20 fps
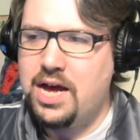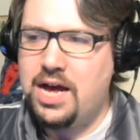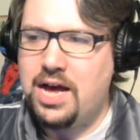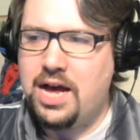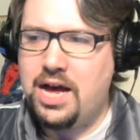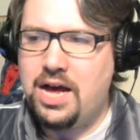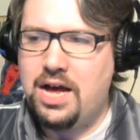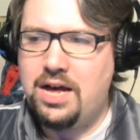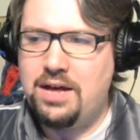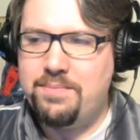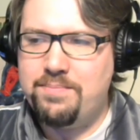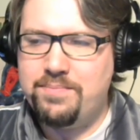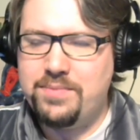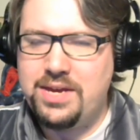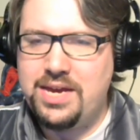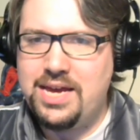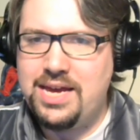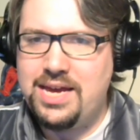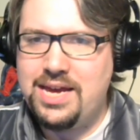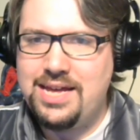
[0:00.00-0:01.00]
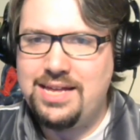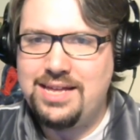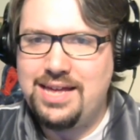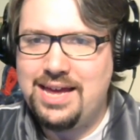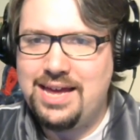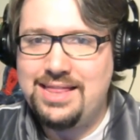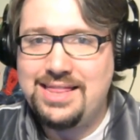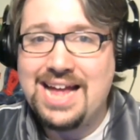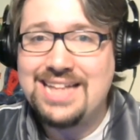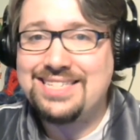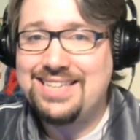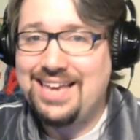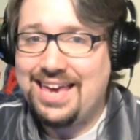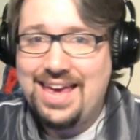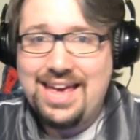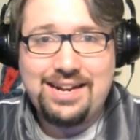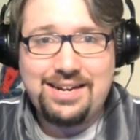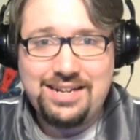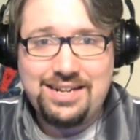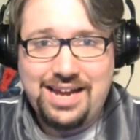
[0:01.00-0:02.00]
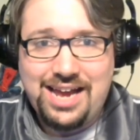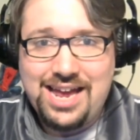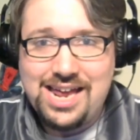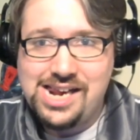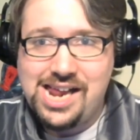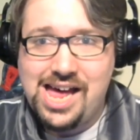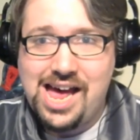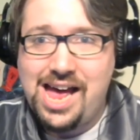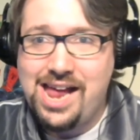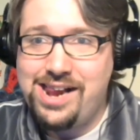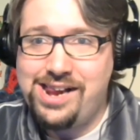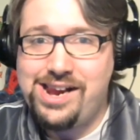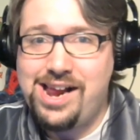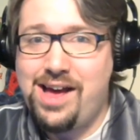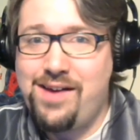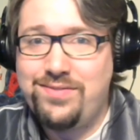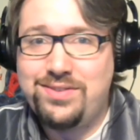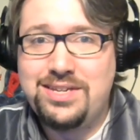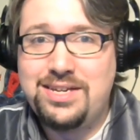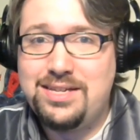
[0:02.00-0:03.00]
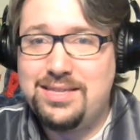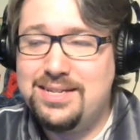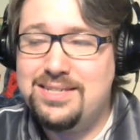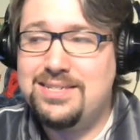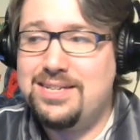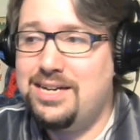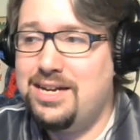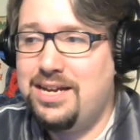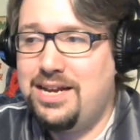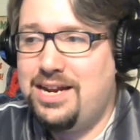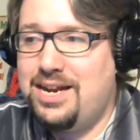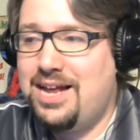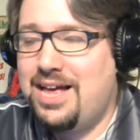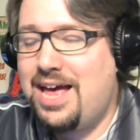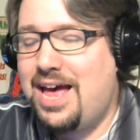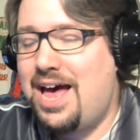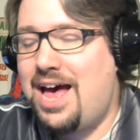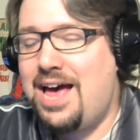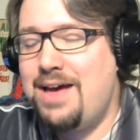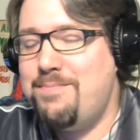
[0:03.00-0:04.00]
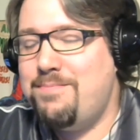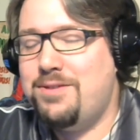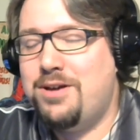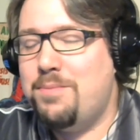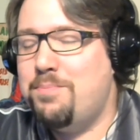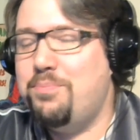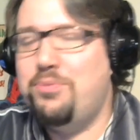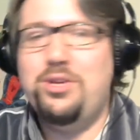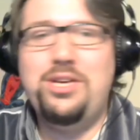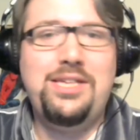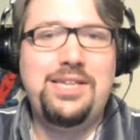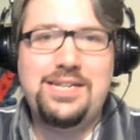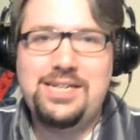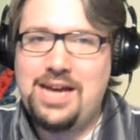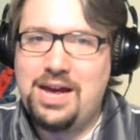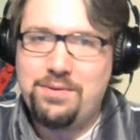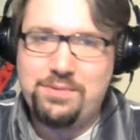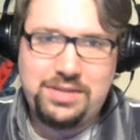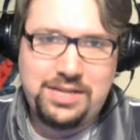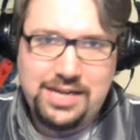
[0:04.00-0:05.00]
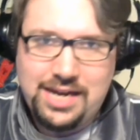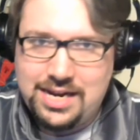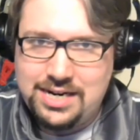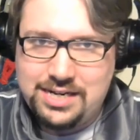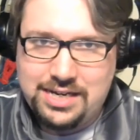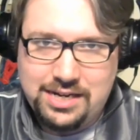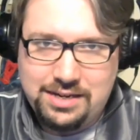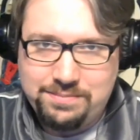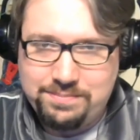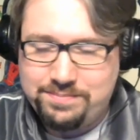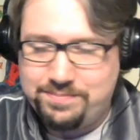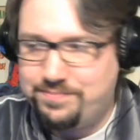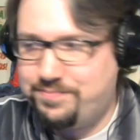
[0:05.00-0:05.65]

um, it, it and that's it. And and I've seen this, and I, I'm completely down with the idea.